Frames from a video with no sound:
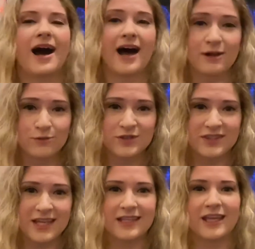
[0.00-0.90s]
I was
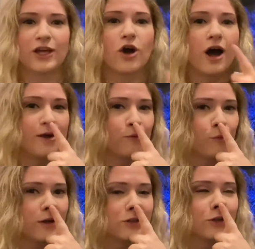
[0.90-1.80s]
thinking, I
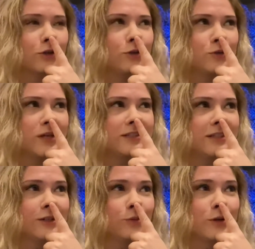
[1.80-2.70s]
wonder whose
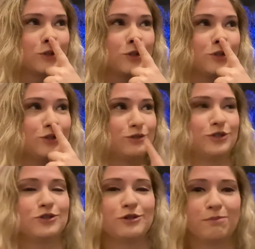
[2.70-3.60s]
idea it was to
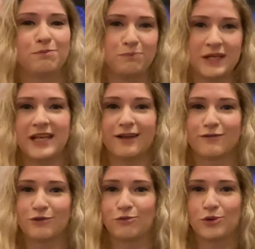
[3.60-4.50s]
do the beating
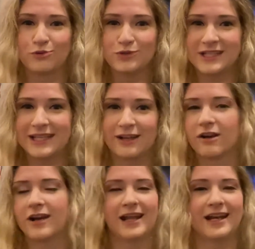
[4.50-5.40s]
of the wound
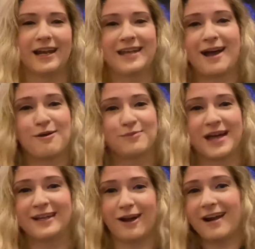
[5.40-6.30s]
here. And now I'm
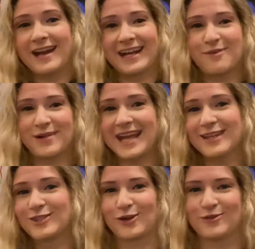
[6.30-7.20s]
like, all right, I got my
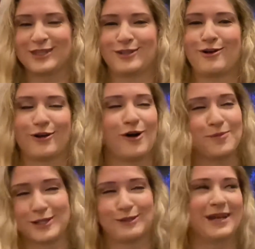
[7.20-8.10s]
answer with this article. It
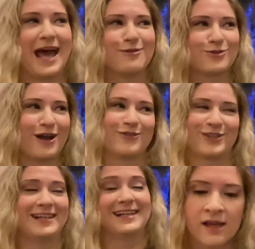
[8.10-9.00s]
must have been Adam Driver's idea.